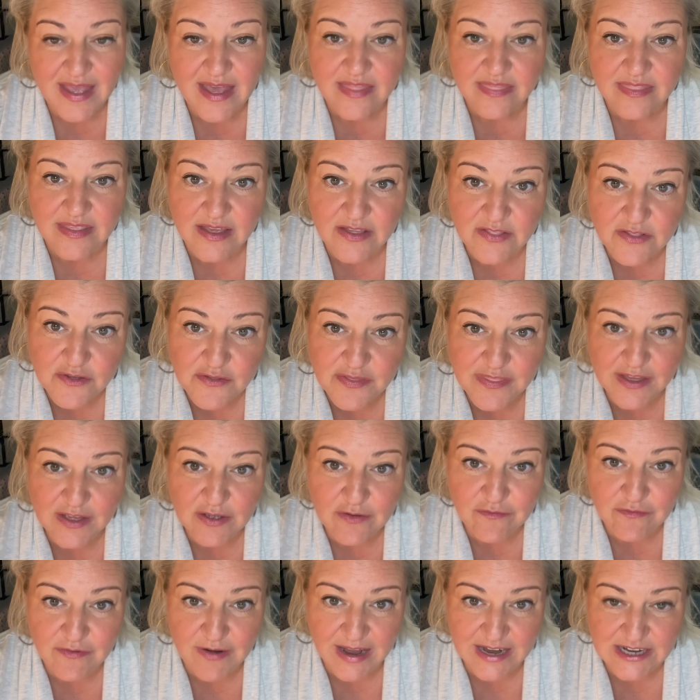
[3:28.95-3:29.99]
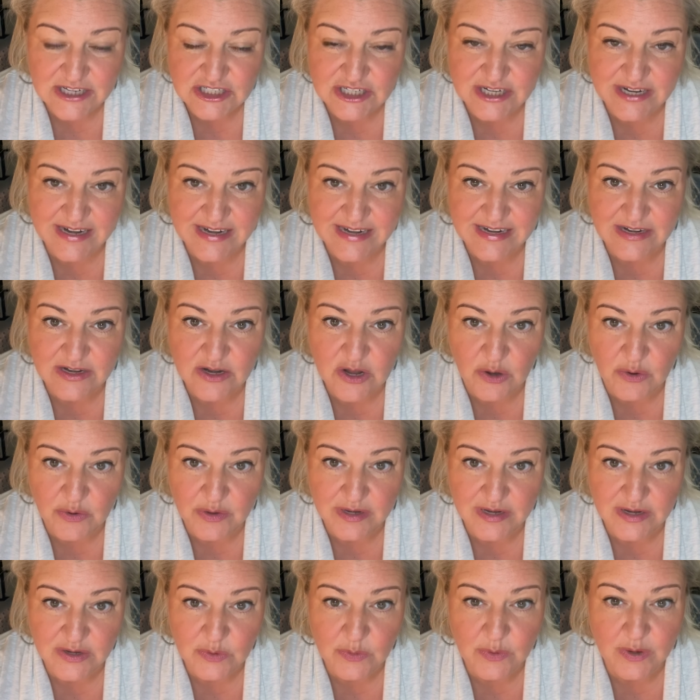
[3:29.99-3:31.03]
The other thing a fractionated
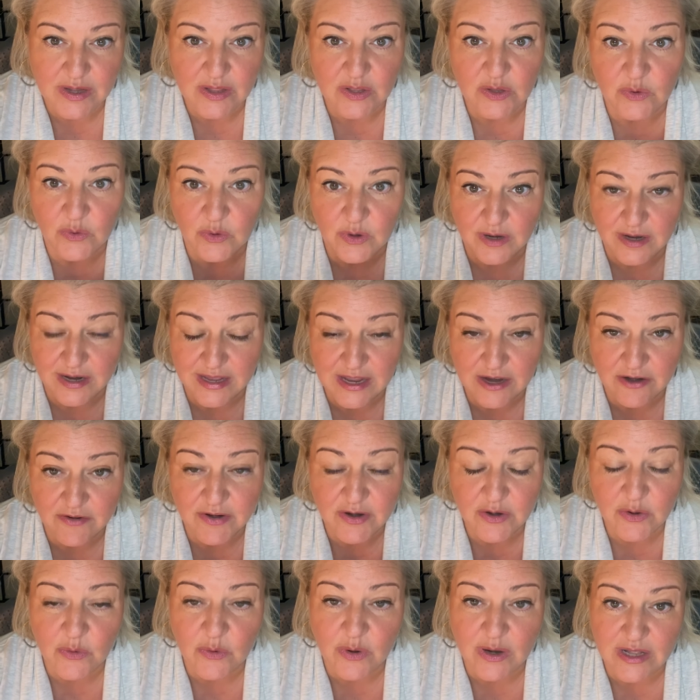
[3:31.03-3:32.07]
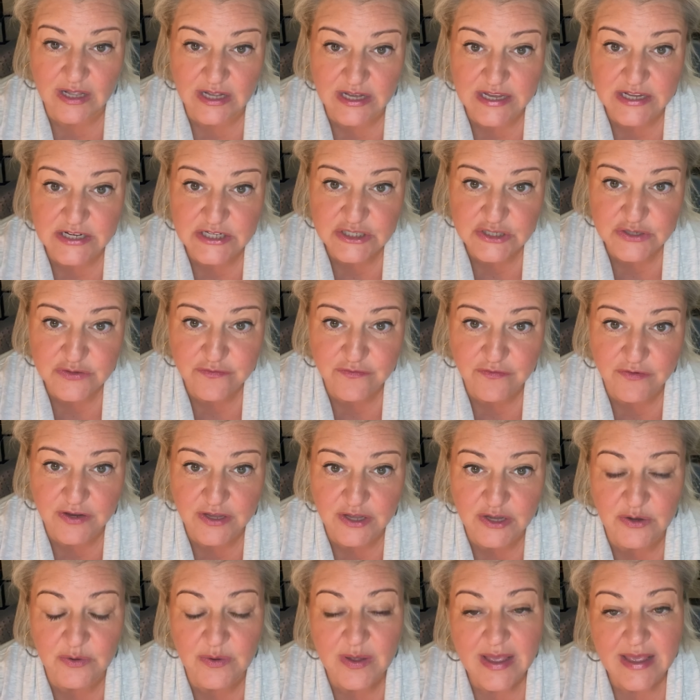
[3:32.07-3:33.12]
coconut oil or a carrier oil can do for
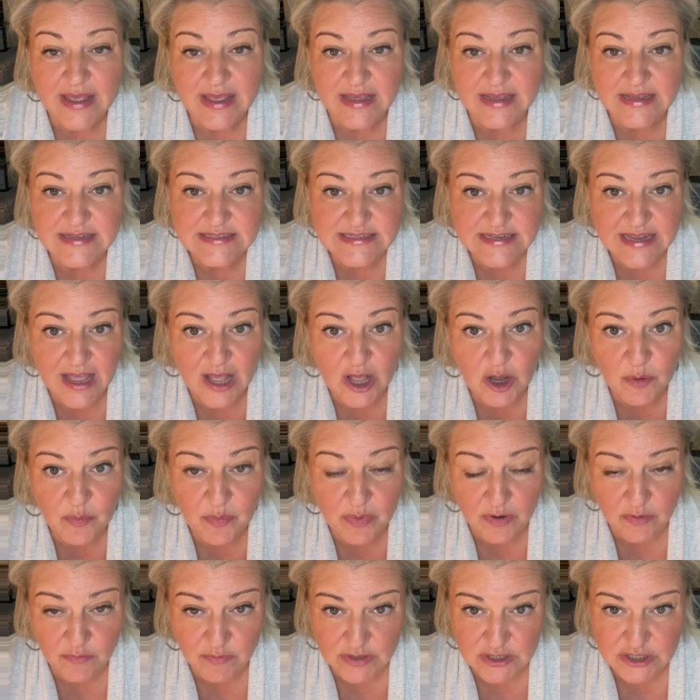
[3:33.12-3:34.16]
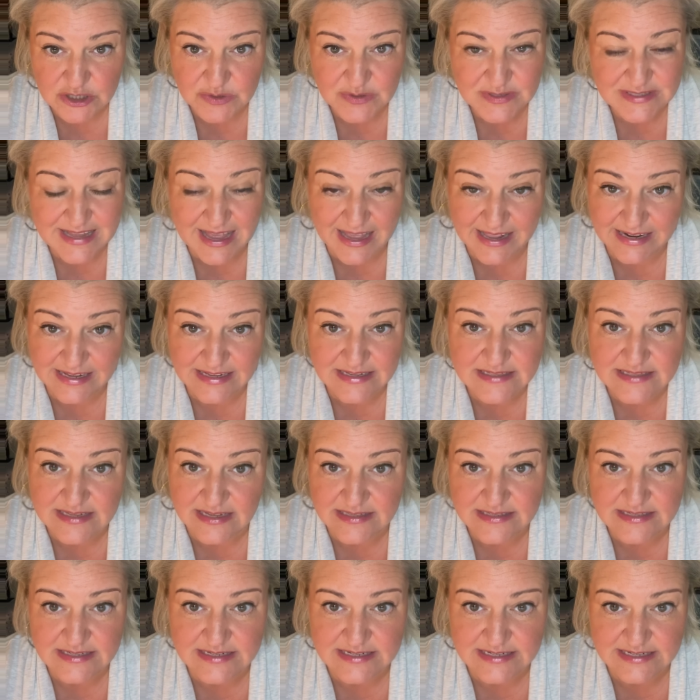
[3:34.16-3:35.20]
you is to help reduce any
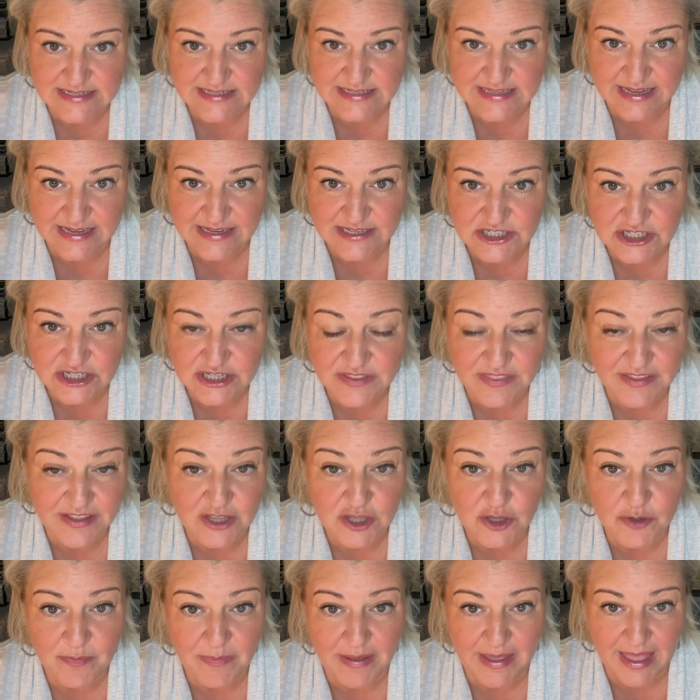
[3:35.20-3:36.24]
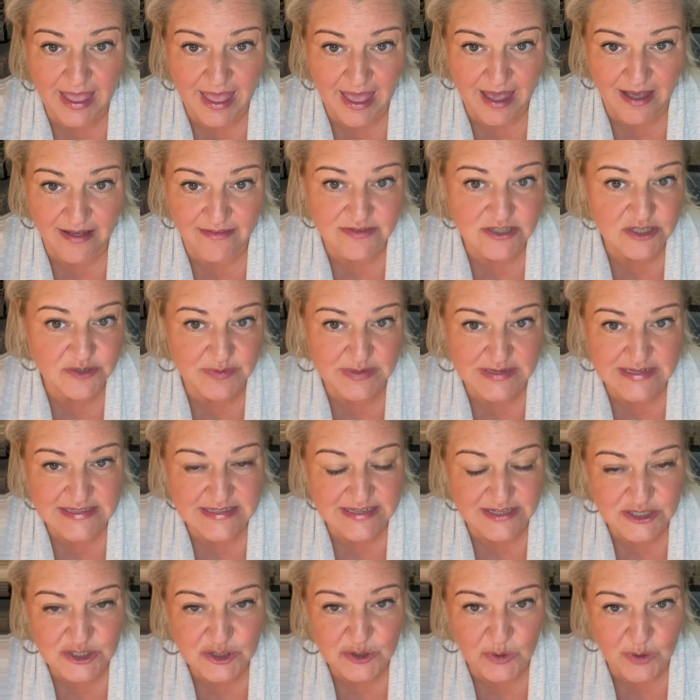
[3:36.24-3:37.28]
sensitization that you may have to an
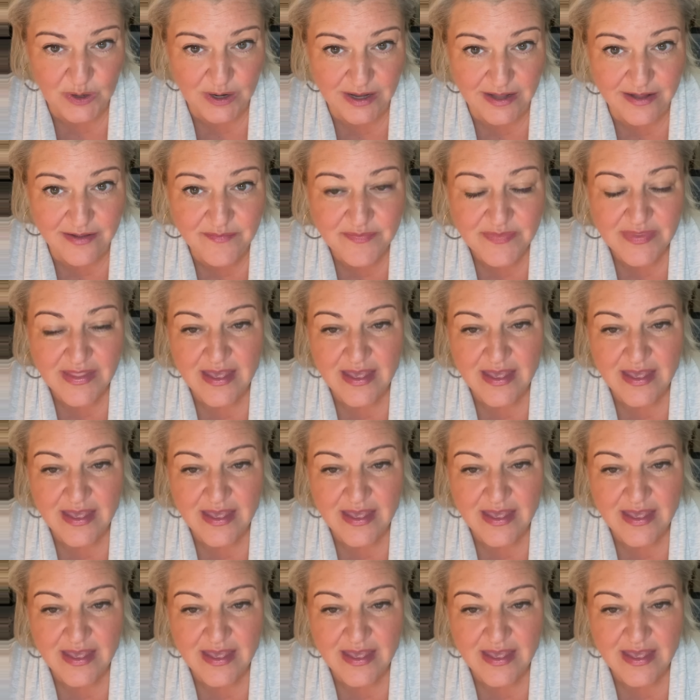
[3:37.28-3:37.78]
essential oil,